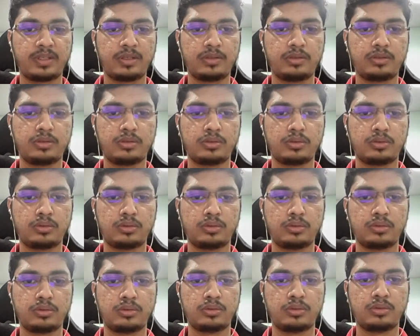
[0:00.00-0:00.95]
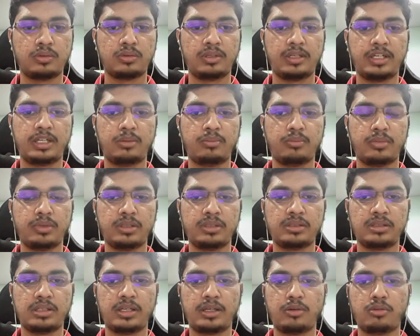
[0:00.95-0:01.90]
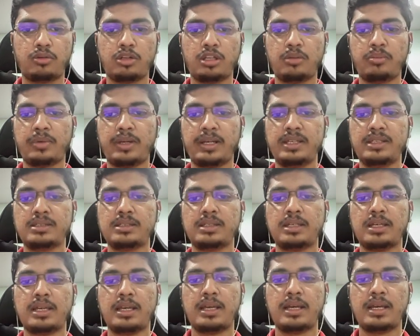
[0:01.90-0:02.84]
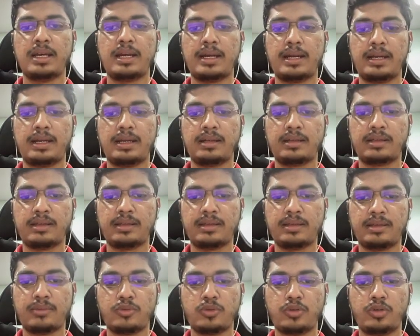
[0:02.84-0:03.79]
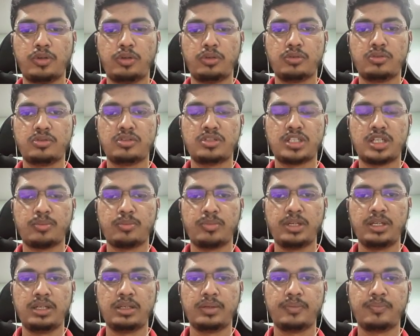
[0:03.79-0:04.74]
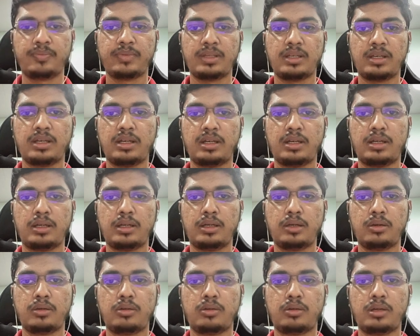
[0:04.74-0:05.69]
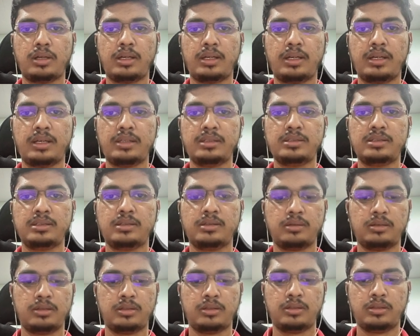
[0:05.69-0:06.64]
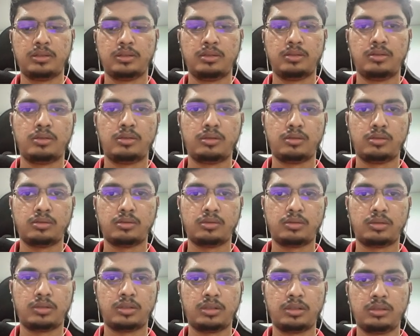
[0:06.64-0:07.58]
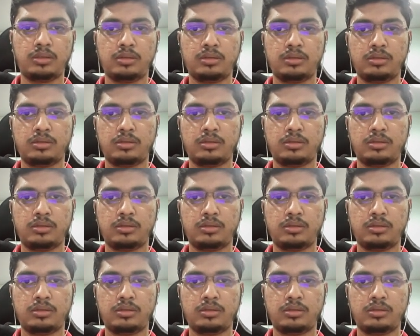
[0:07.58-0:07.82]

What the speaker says: So let me select total price, and again I'm going to sum it and call it as total